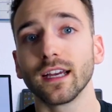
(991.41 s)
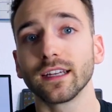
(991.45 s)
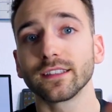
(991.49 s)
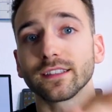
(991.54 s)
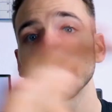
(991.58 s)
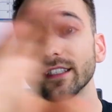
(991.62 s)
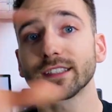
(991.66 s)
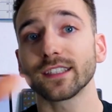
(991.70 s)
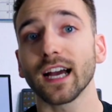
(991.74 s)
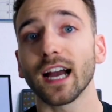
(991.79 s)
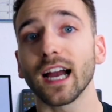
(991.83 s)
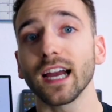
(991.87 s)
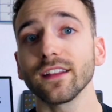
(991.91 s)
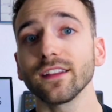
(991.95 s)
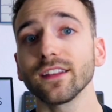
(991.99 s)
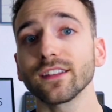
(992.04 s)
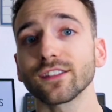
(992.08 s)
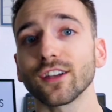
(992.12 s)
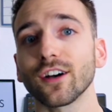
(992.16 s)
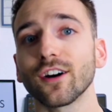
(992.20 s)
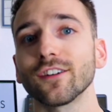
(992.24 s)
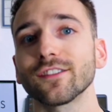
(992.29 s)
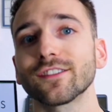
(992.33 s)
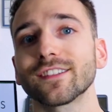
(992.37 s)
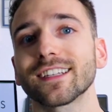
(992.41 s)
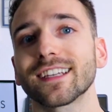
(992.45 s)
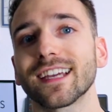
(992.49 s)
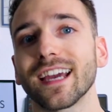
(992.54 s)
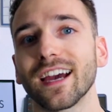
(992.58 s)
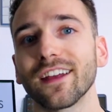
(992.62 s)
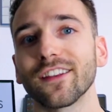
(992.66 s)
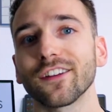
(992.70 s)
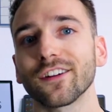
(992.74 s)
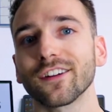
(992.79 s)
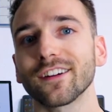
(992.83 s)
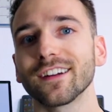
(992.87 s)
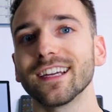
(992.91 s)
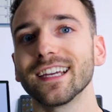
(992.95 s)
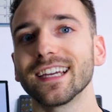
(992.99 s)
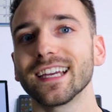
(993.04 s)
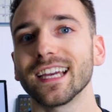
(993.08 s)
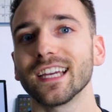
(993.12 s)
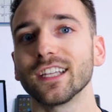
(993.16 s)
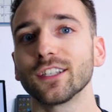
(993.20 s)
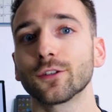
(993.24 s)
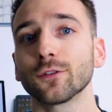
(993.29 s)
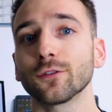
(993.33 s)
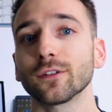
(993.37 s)
to tie this all together
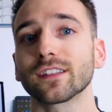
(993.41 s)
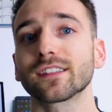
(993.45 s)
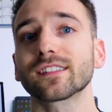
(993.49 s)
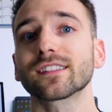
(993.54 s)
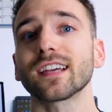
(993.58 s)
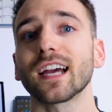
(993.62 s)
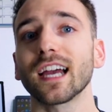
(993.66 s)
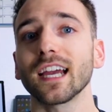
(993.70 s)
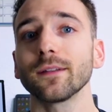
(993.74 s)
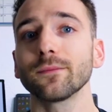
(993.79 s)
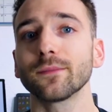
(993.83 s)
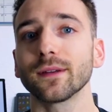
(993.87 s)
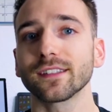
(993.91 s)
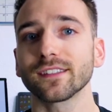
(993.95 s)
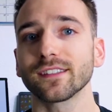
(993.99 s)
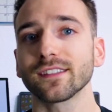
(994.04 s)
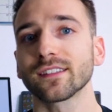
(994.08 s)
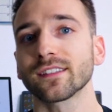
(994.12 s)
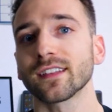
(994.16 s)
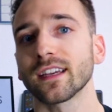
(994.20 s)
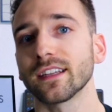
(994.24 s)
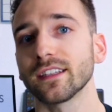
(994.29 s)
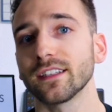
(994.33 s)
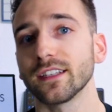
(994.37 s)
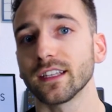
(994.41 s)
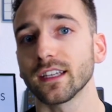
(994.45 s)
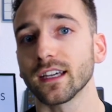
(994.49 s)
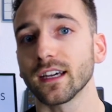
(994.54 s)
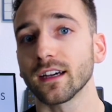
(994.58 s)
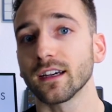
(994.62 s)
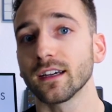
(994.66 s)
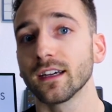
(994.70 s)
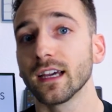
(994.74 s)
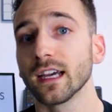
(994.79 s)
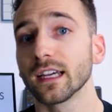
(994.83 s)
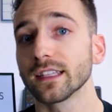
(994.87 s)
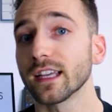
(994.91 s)
into a side business idea